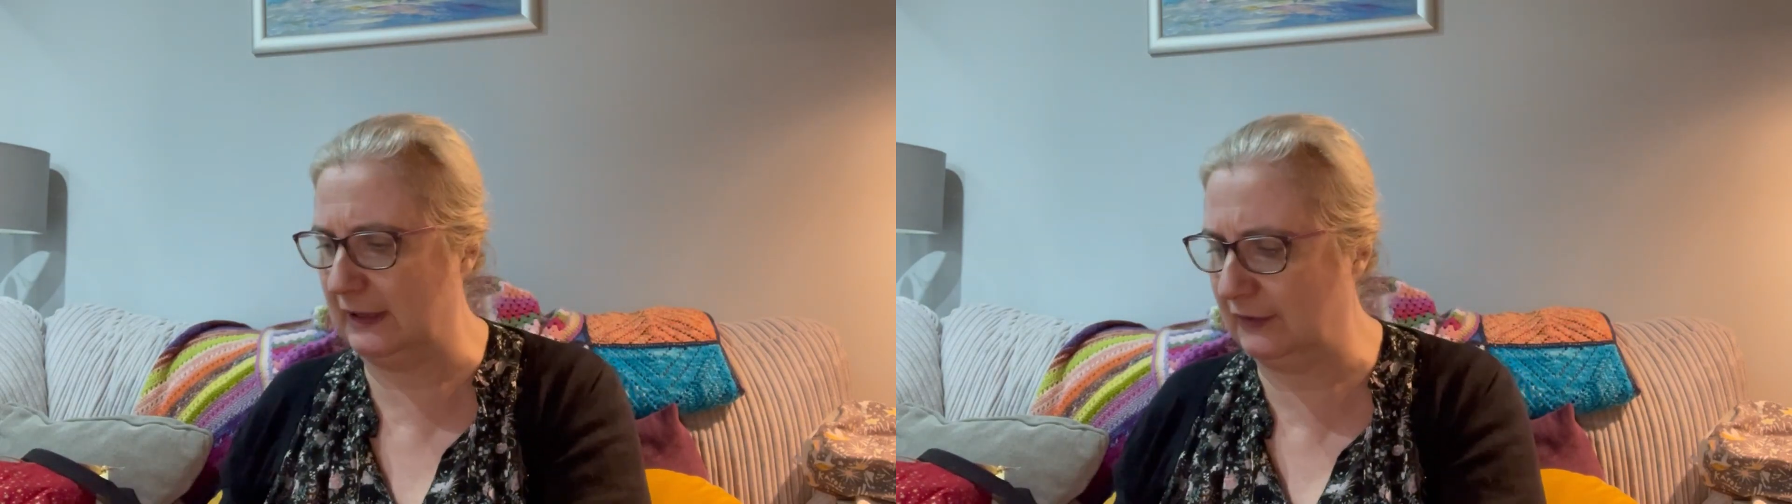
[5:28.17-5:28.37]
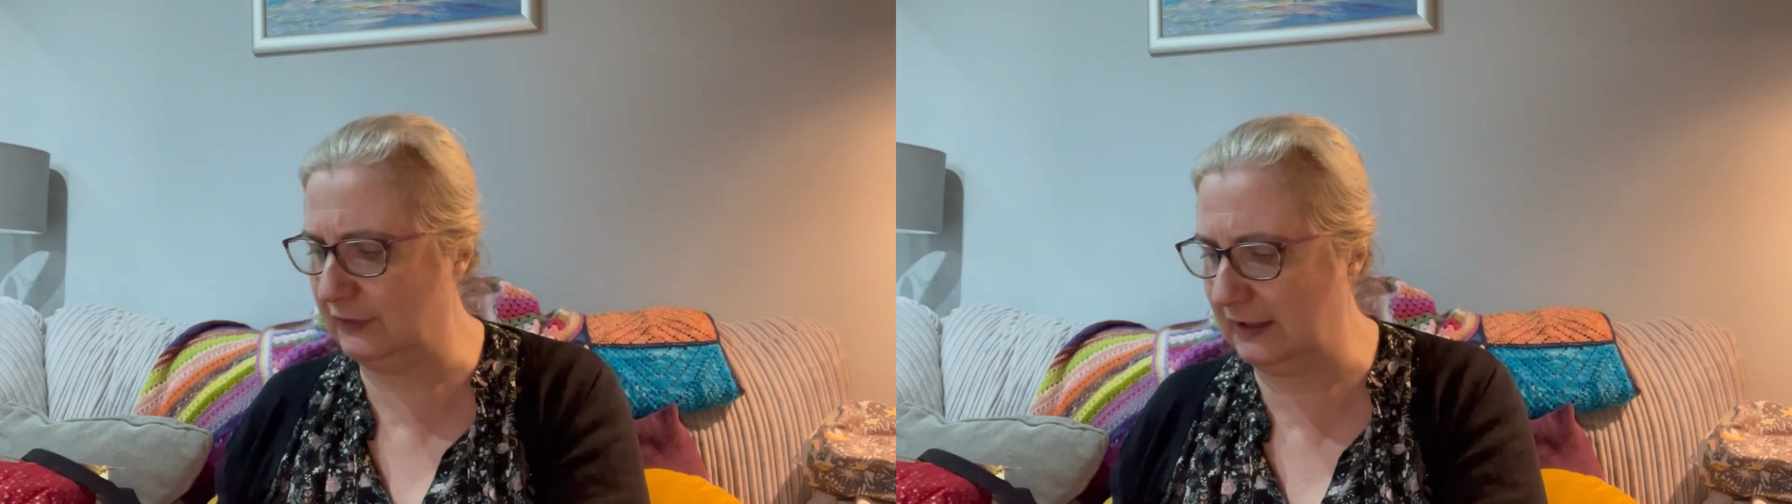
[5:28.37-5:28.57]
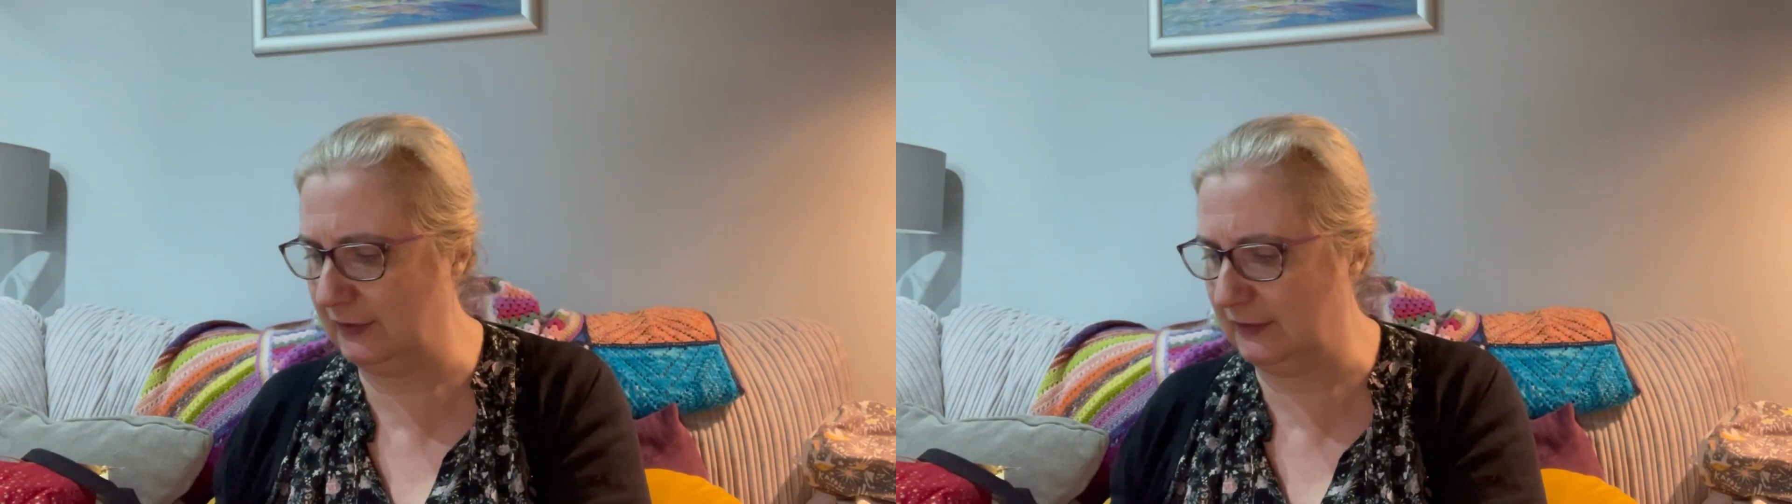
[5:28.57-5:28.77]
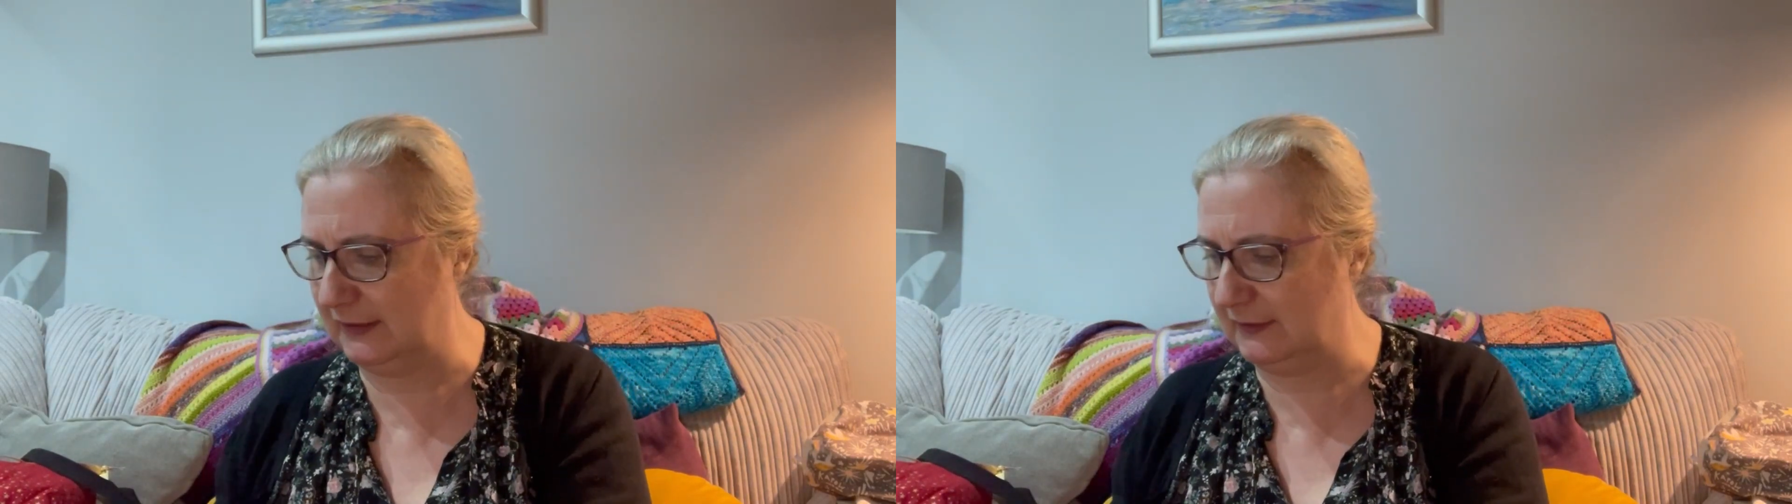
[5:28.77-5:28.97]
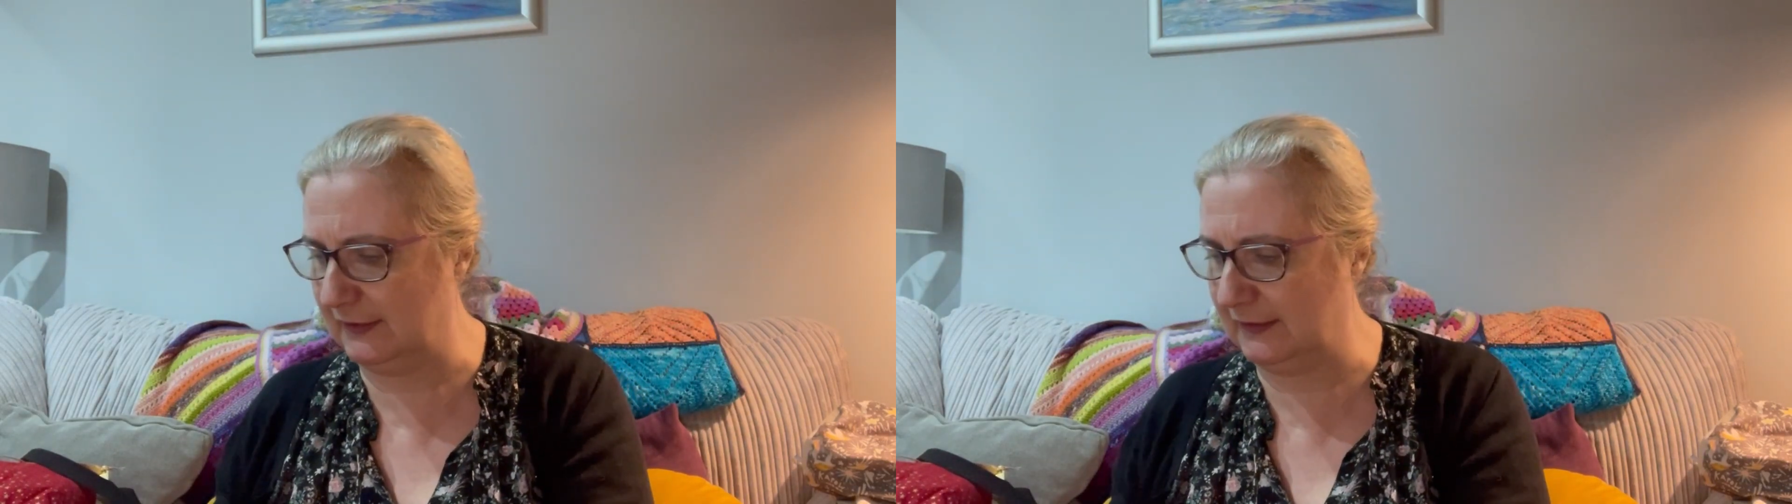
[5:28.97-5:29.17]
I started
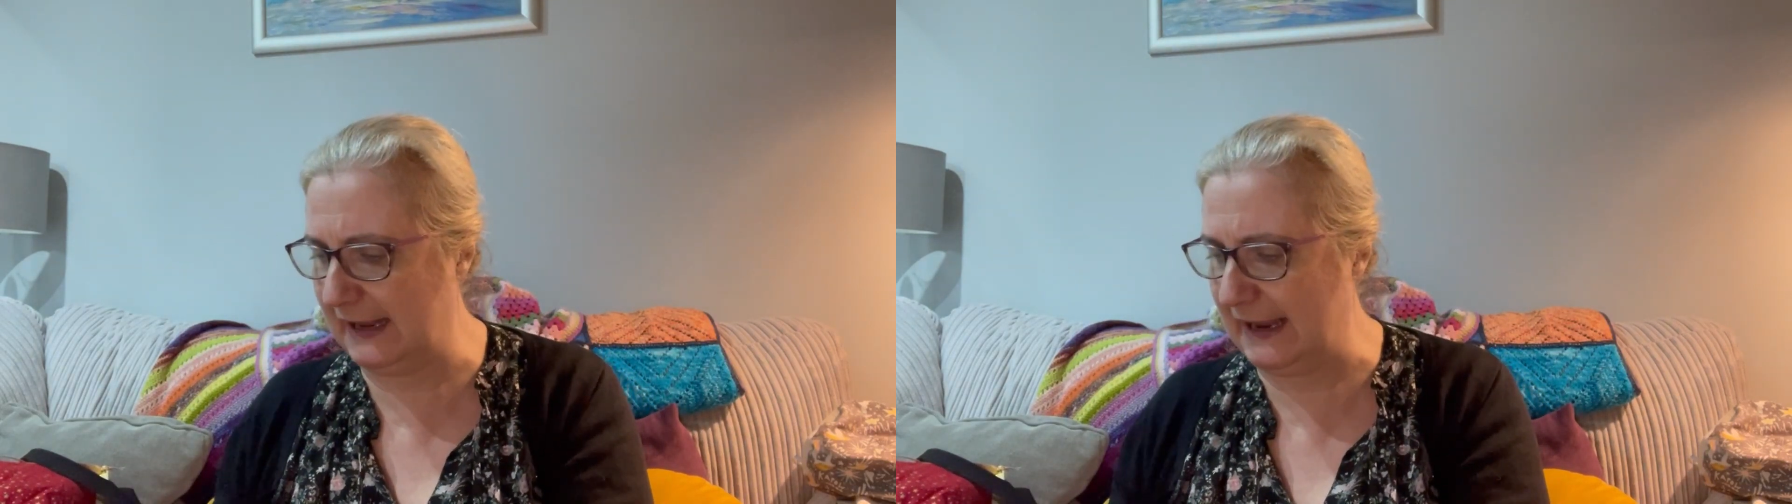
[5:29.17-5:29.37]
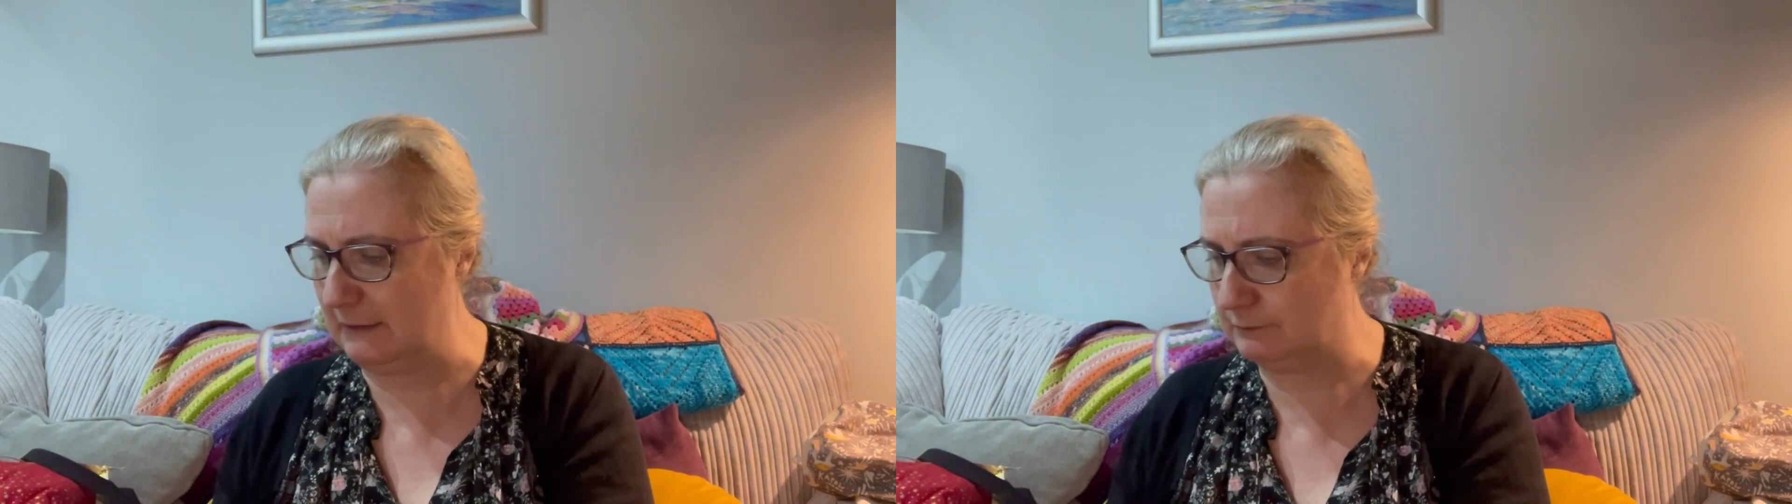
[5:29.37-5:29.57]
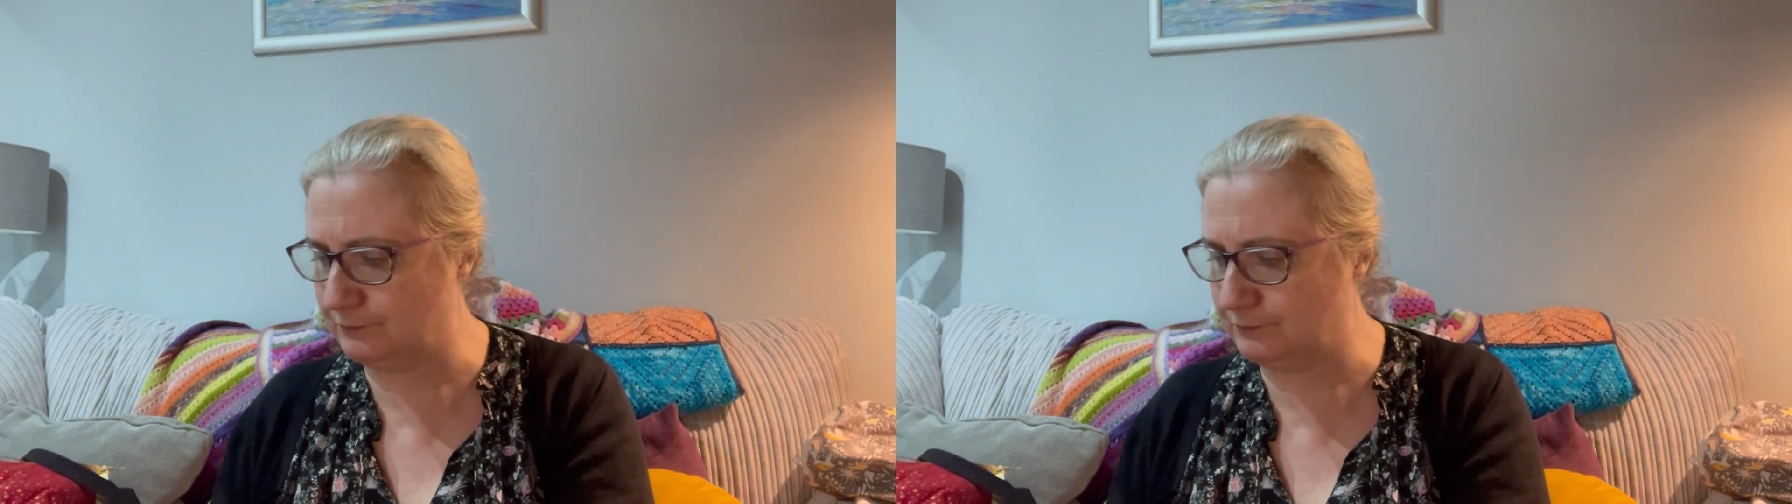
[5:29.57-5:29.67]
this the other day.